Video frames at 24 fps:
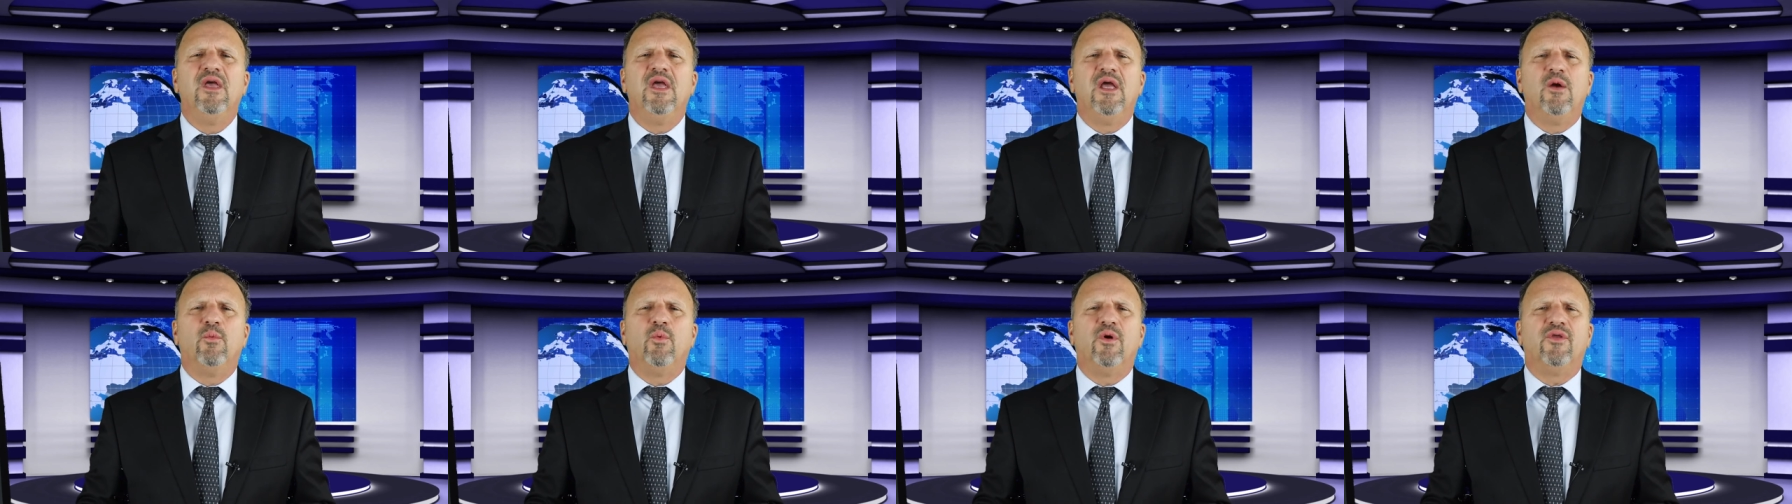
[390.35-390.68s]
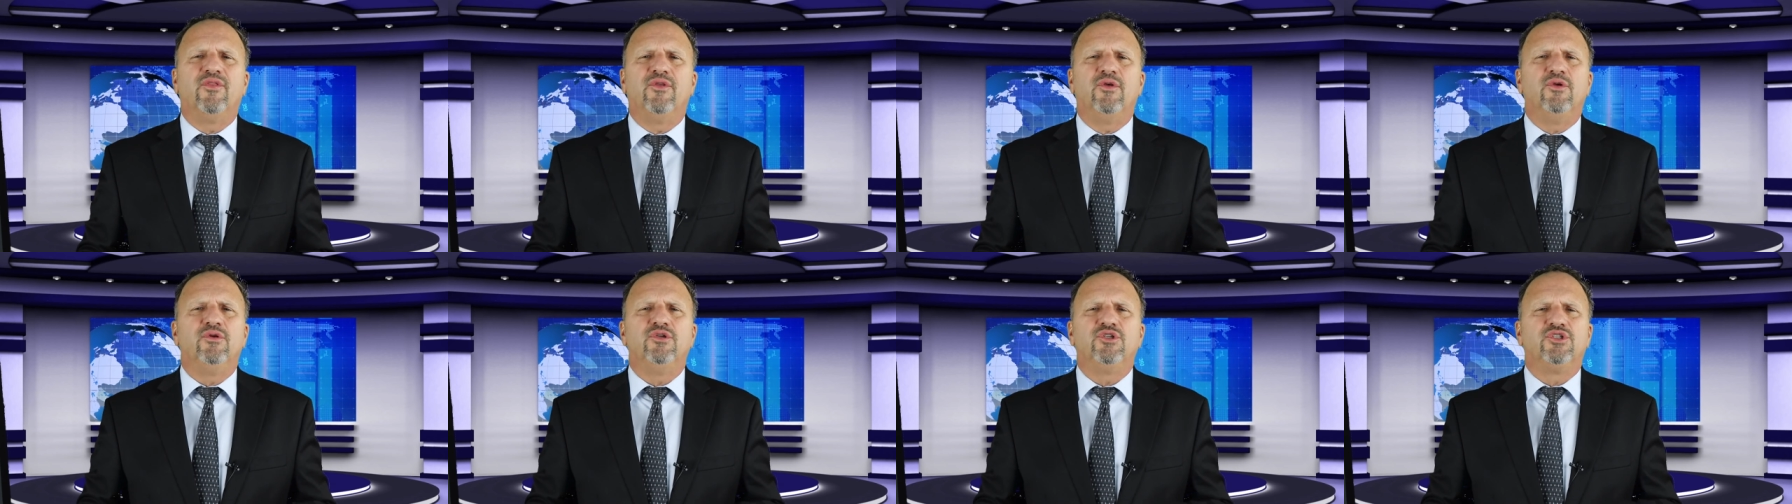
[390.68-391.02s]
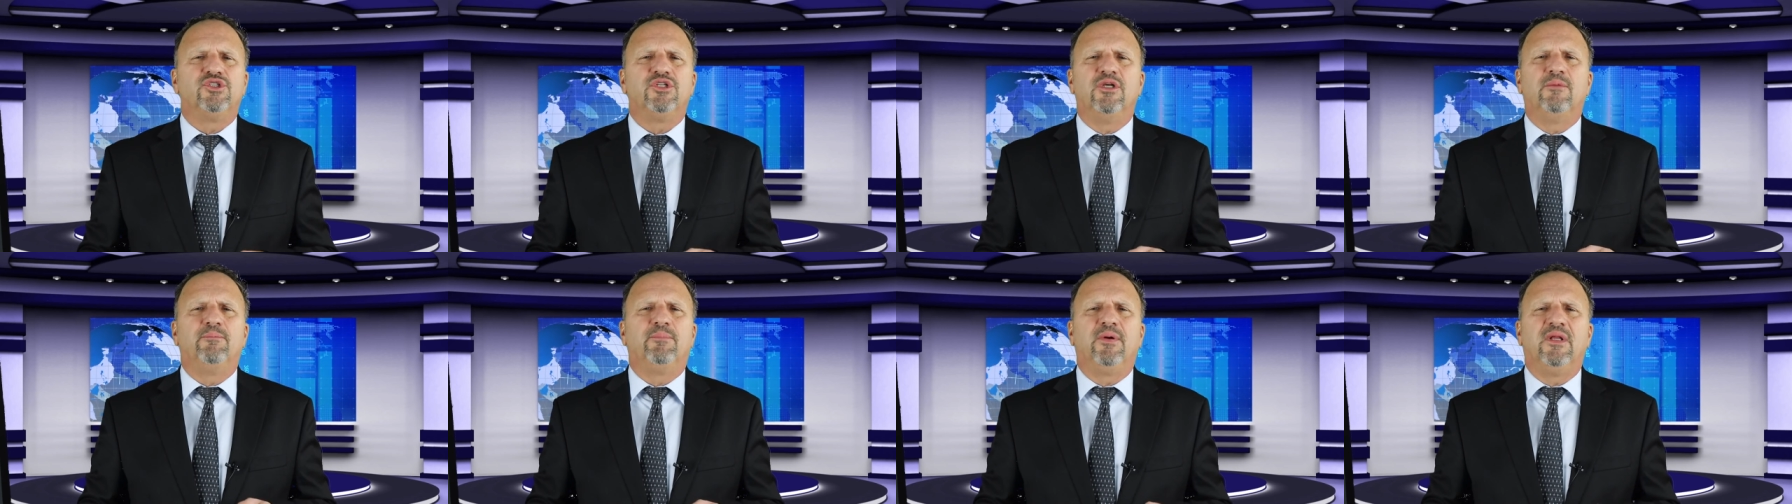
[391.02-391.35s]
and whether you
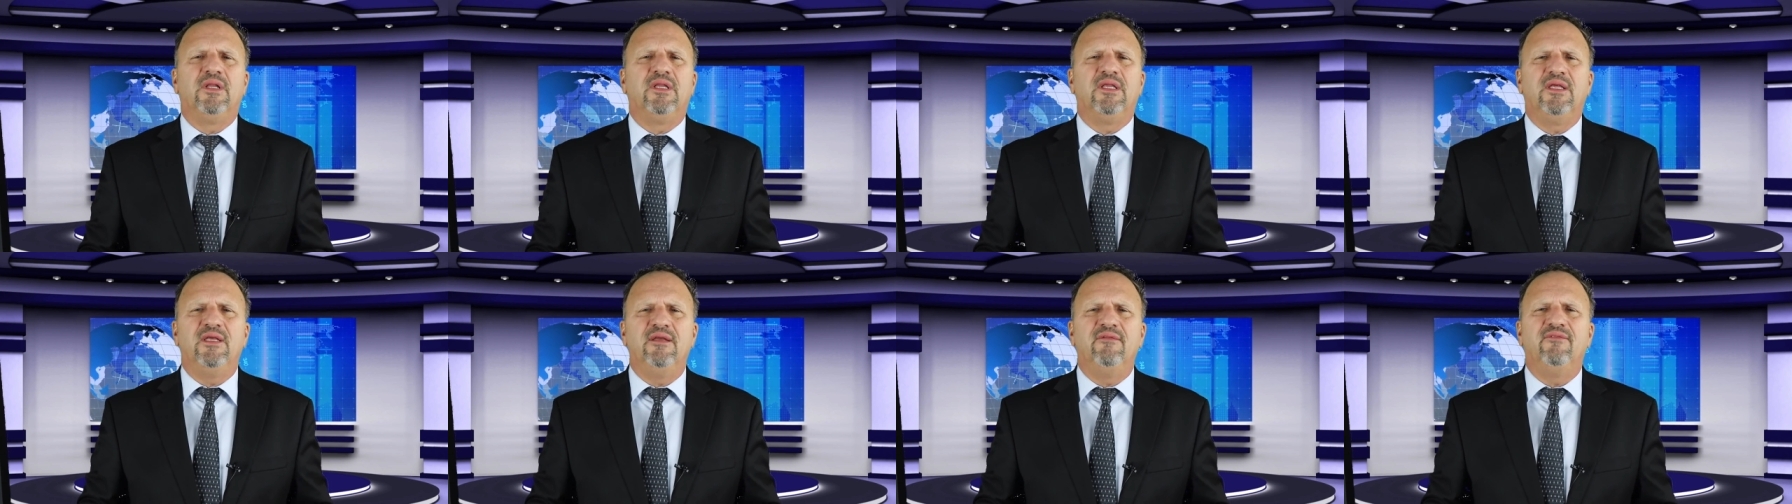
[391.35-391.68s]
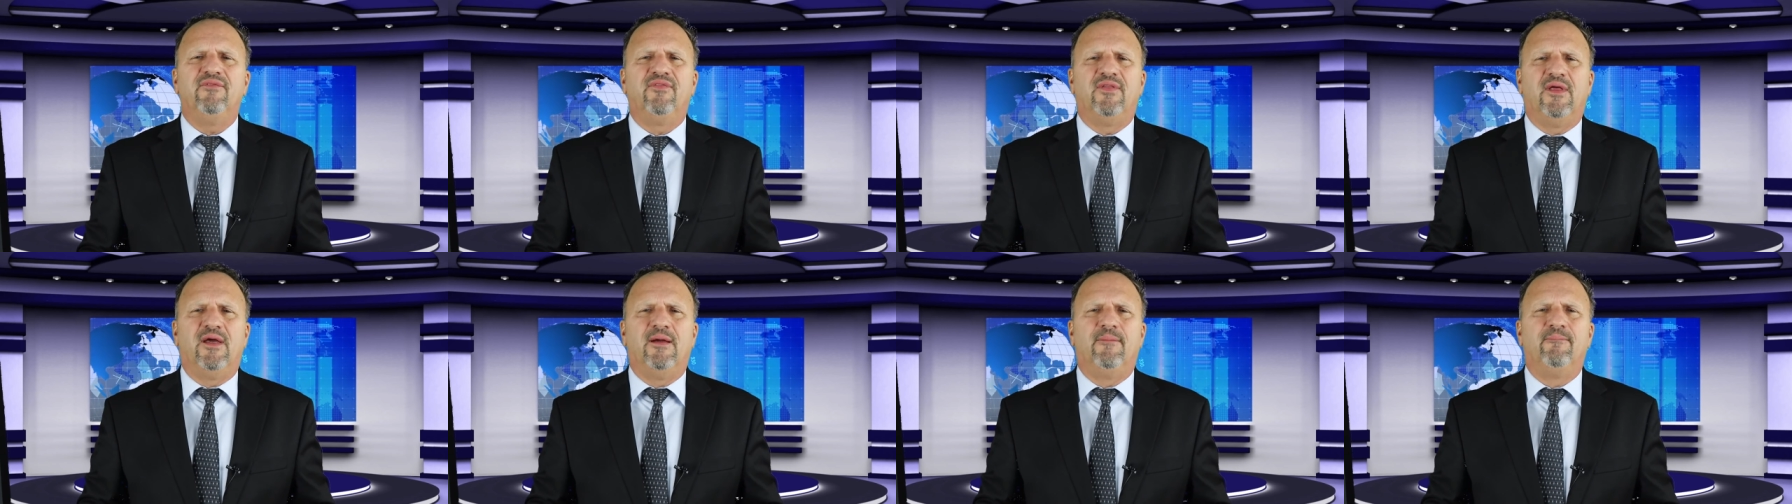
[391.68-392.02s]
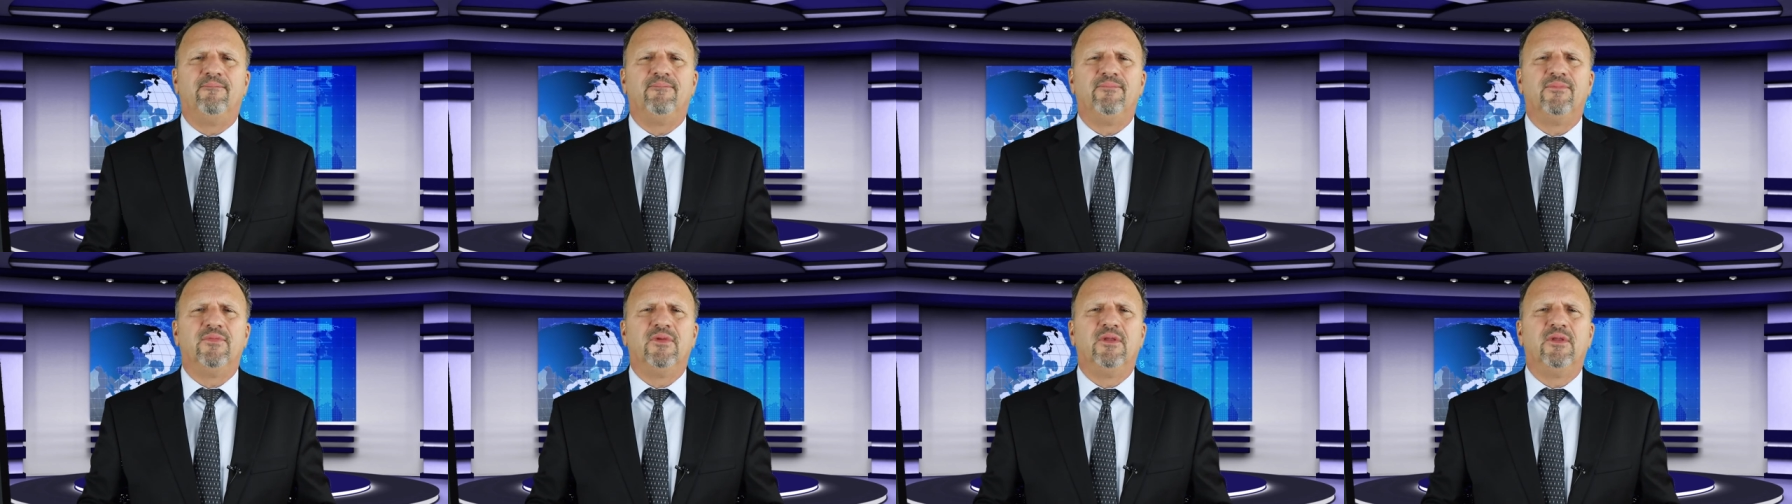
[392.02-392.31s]
should believe them.